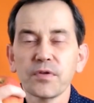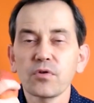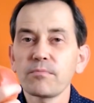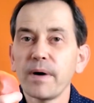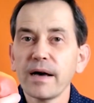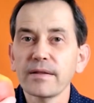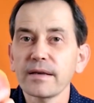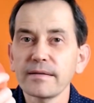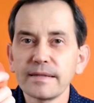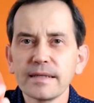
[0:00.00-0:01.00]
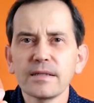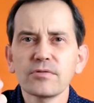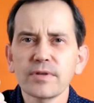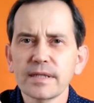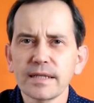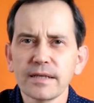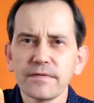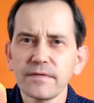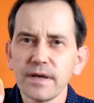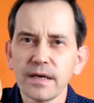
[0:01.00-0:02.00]
your body didn't
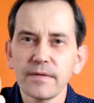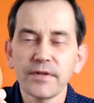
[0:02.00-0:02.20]
receive uh,